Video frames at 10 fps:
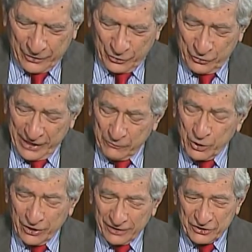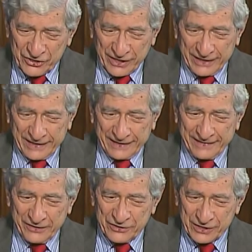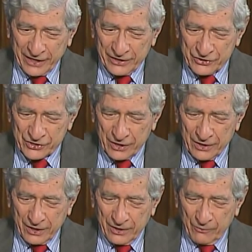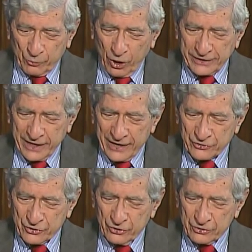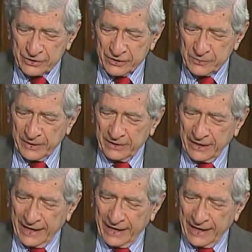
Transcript: You then went on to say that these days, broadcast news has been